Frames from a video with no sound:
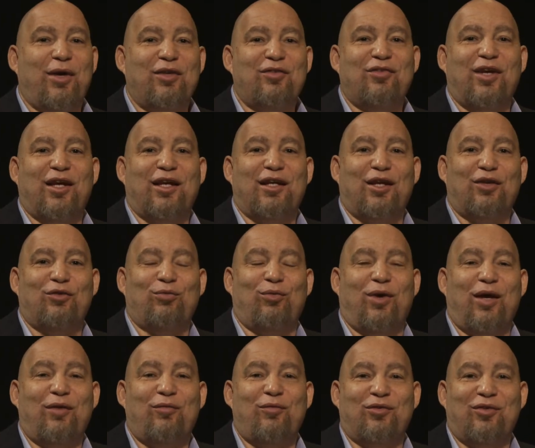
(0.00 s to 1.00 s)
second
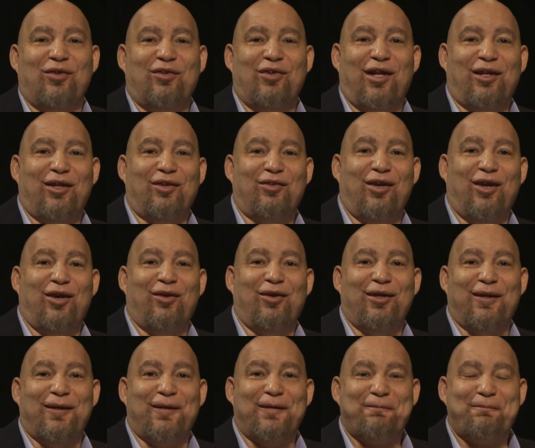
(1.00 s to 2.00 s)
ex-wife was a
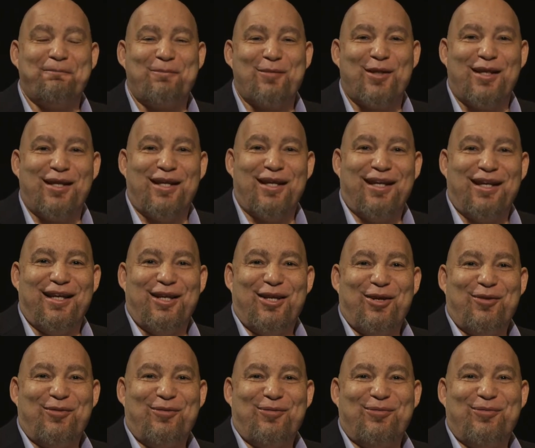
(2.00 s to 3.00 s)
deletarian.
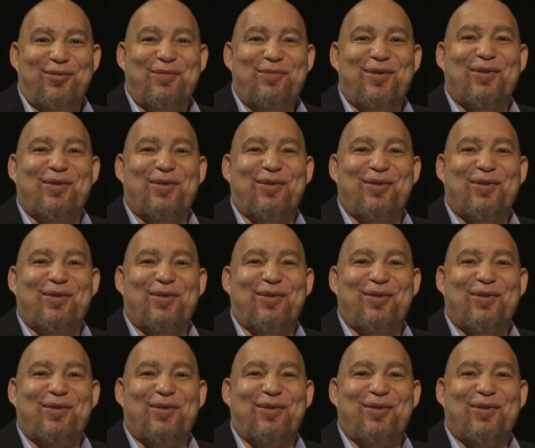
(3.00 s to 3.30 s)
We'll be